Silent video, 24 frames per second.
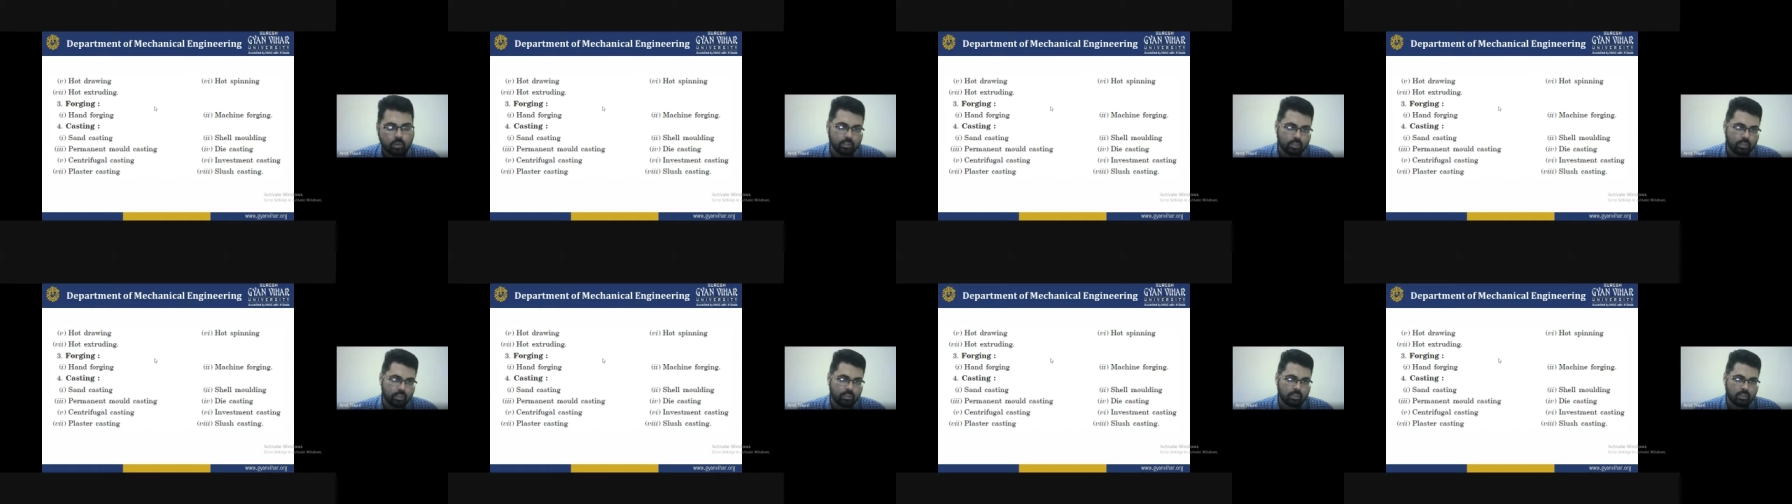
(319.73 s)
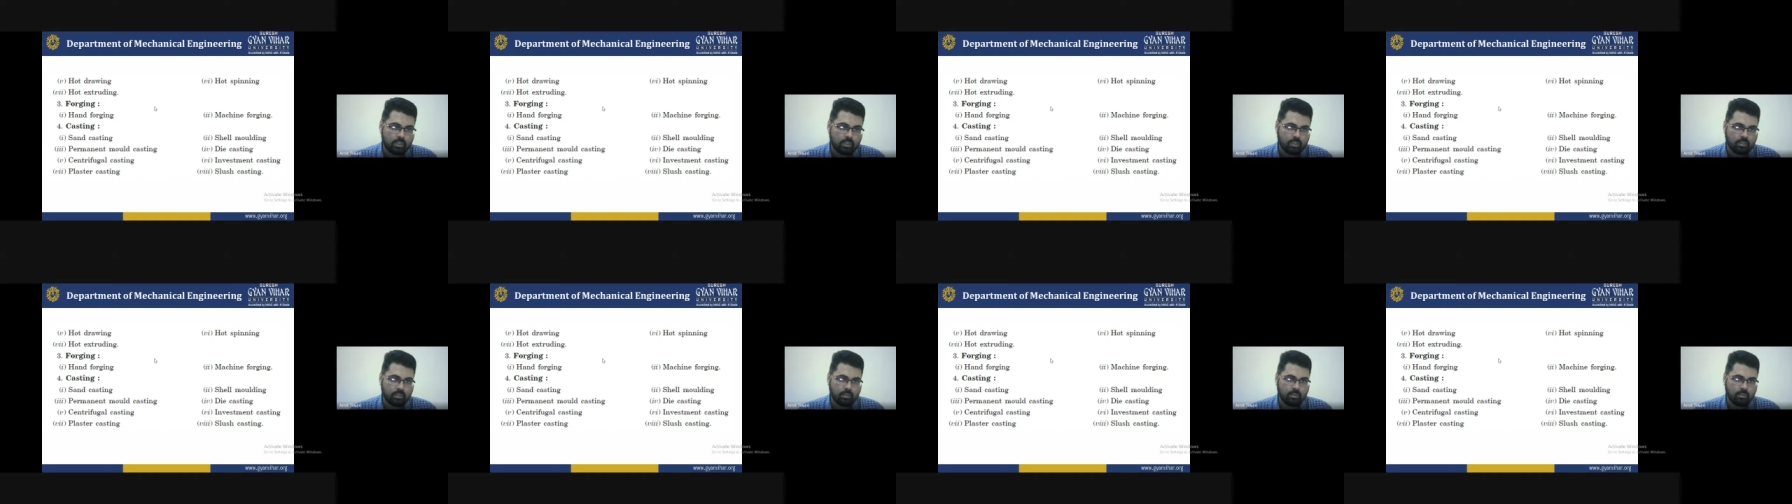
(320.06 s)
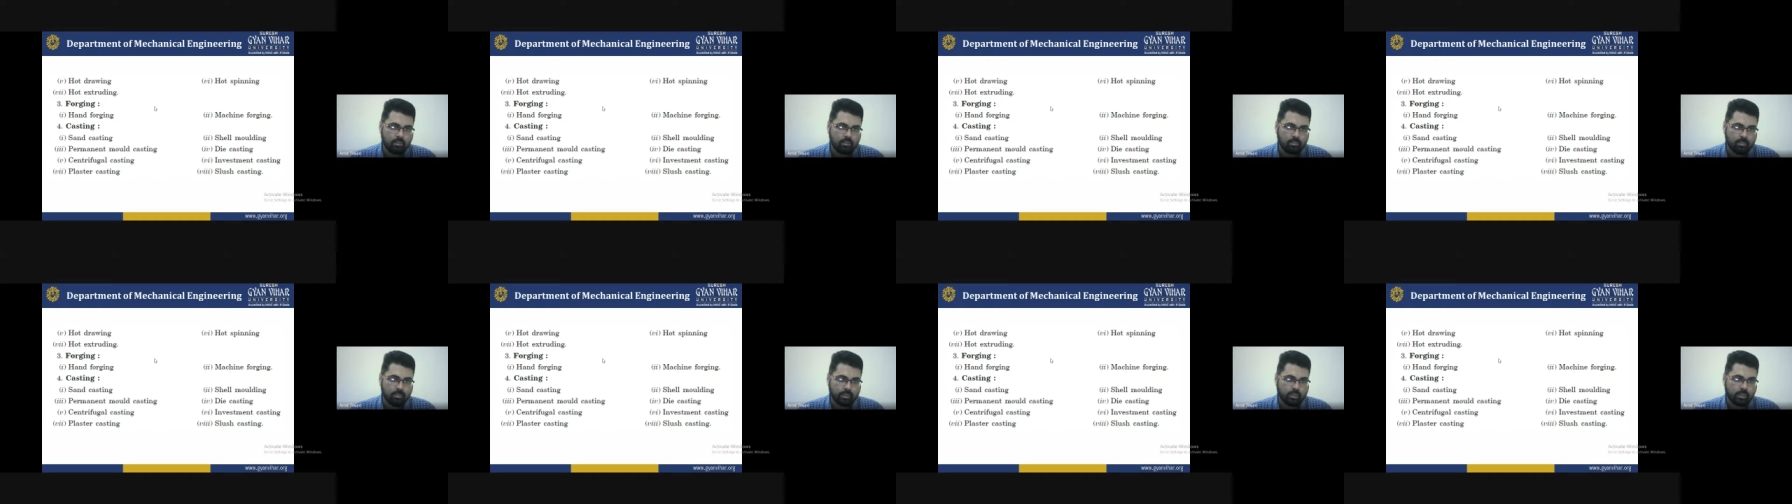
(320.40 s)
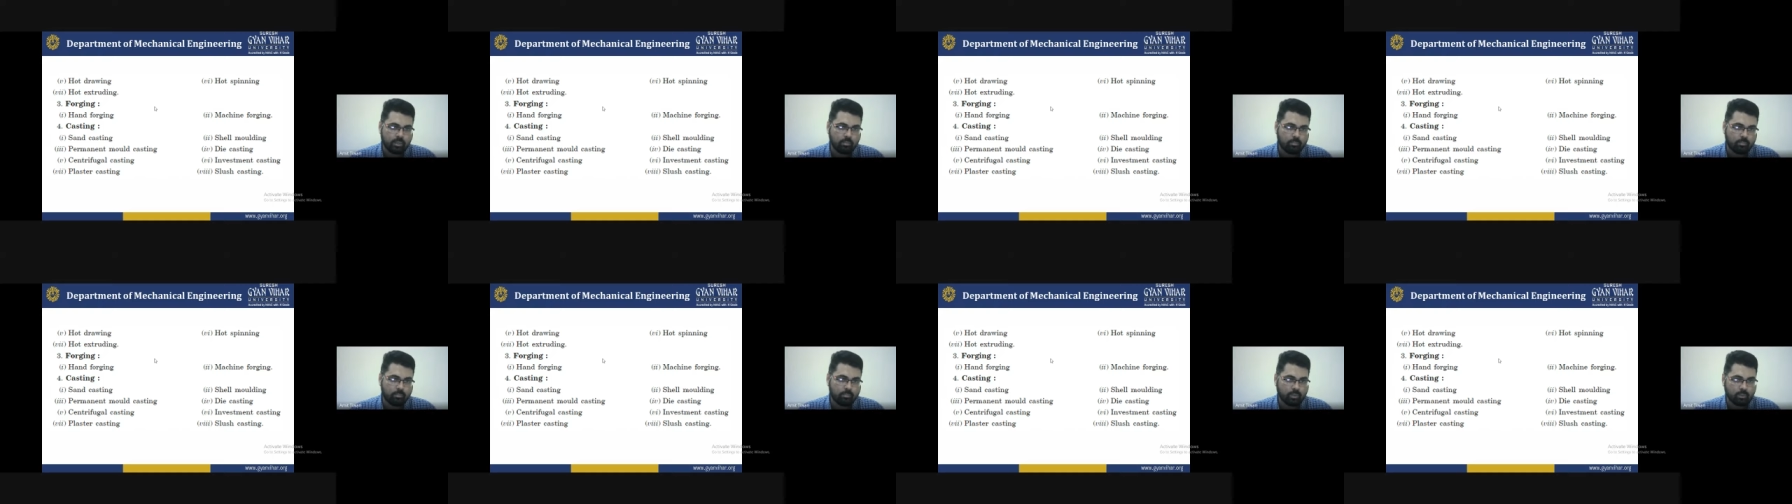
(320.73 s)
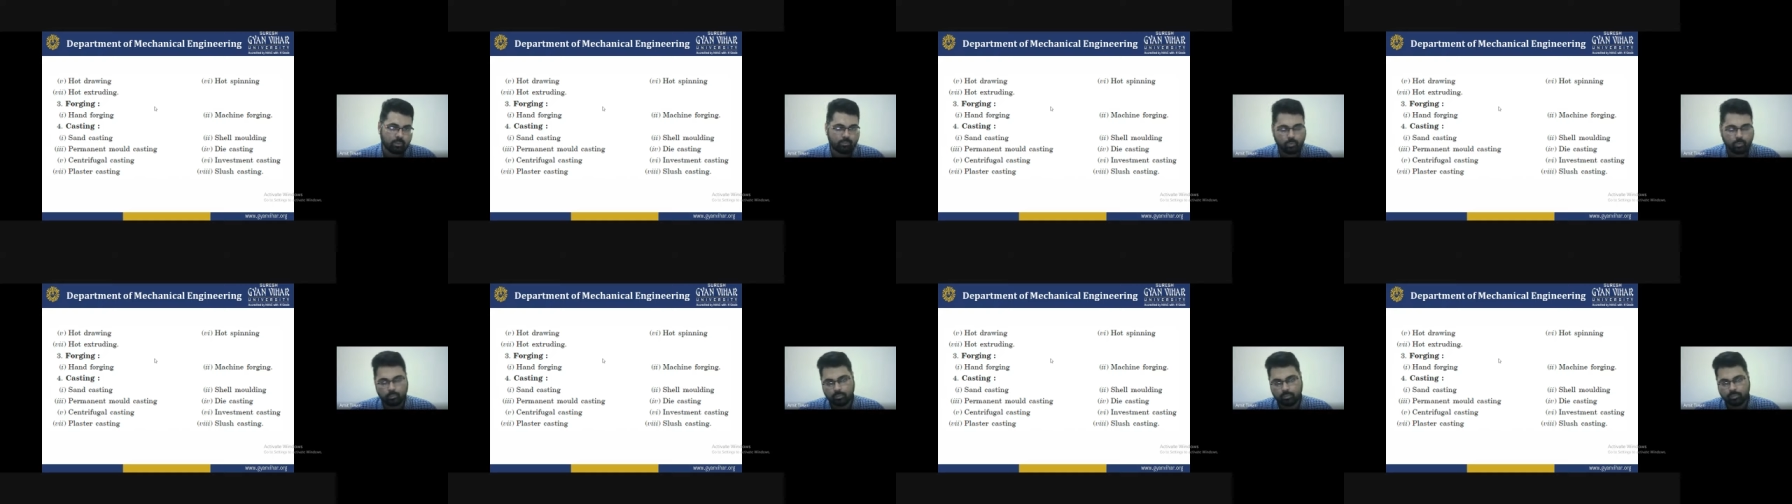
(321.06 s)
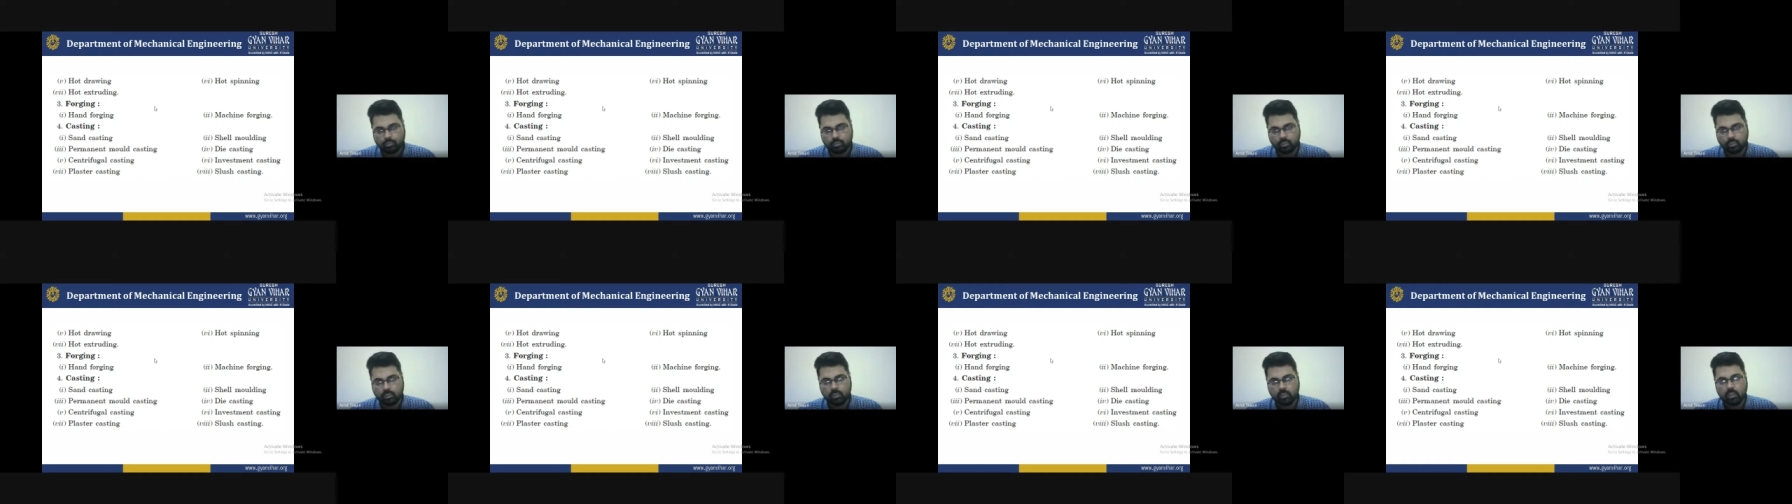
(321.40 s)
the metal
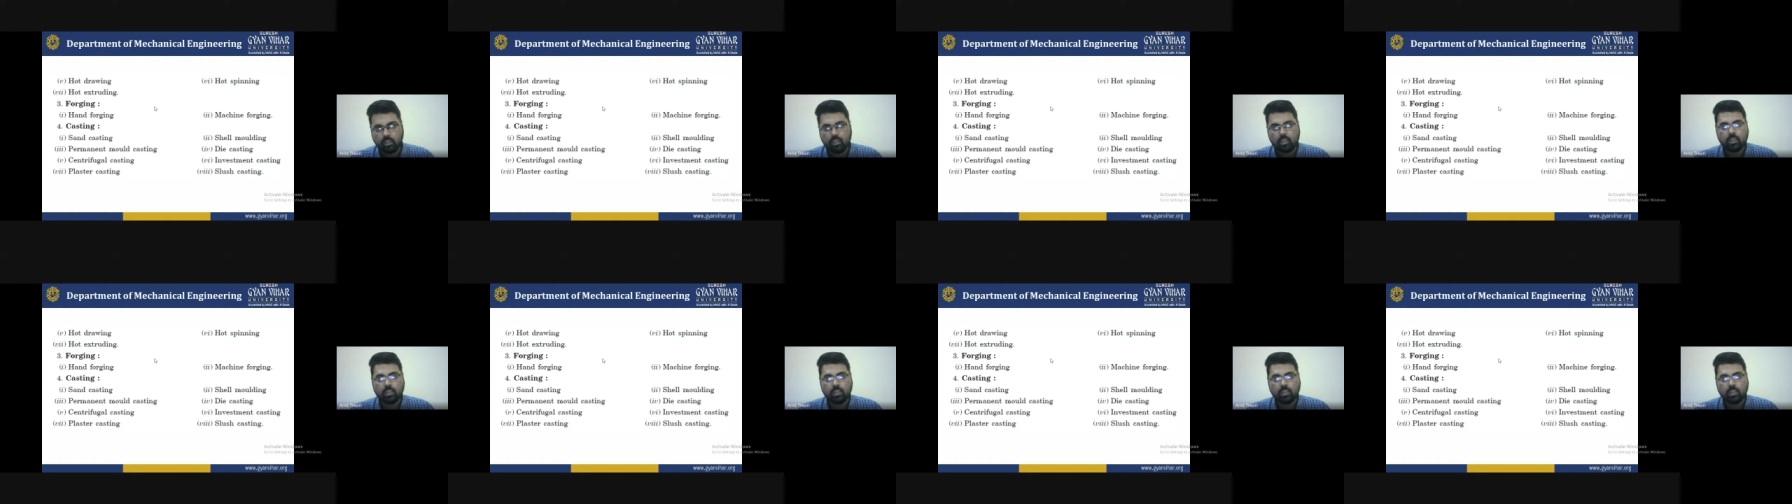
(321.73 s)
formation.